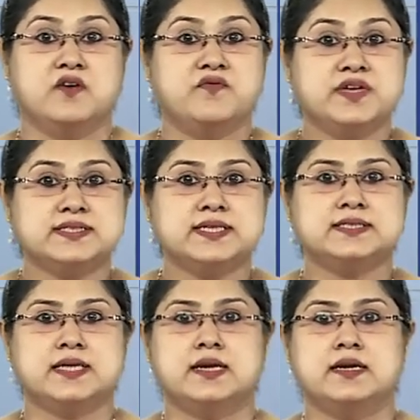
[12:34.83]

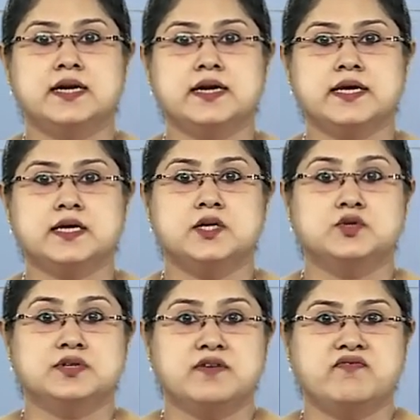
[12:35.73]
visits and learning
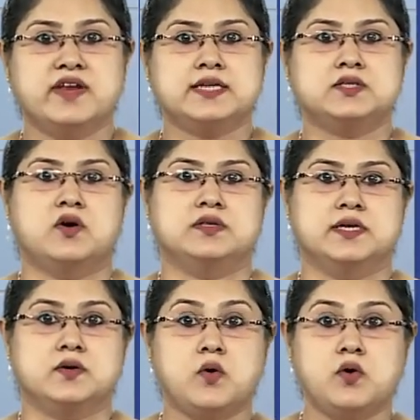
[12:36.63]
to reflect on
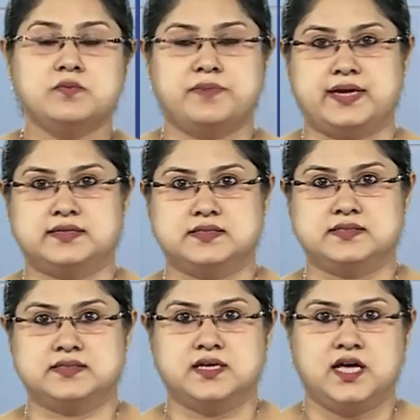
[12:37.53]
their own
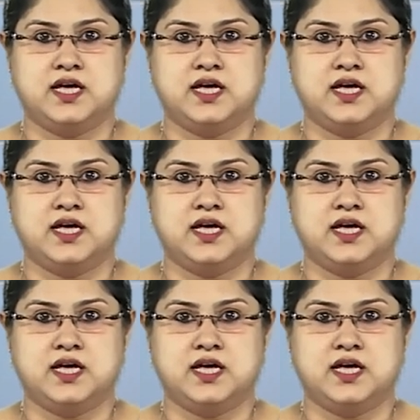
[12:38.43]
practice.